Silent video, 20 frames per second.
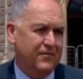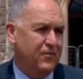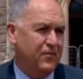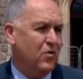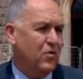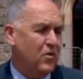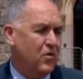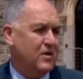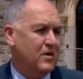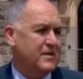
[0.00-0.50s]

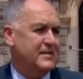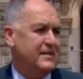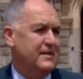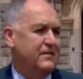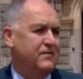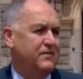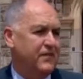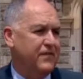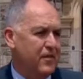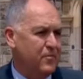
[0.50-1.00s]
forecast
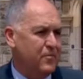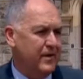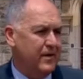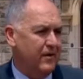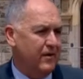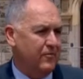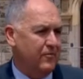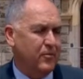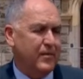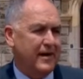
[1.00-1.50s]
in
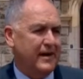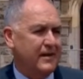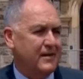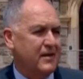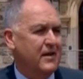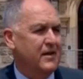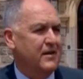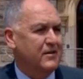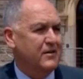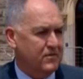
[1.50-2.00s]
February of about
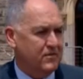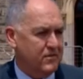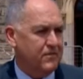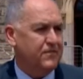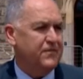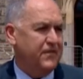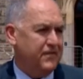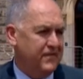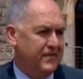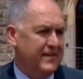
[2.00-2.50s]

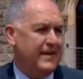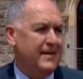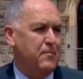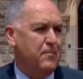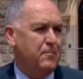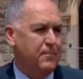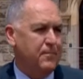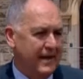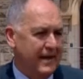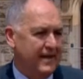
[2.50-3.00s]
50
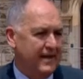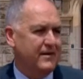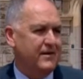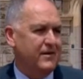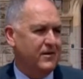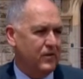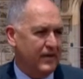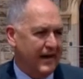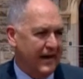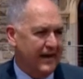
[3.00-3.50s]

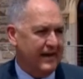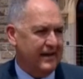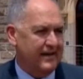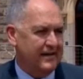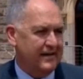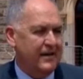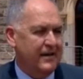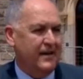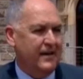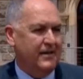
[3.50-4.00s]
billion
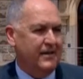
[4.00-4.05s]
rand.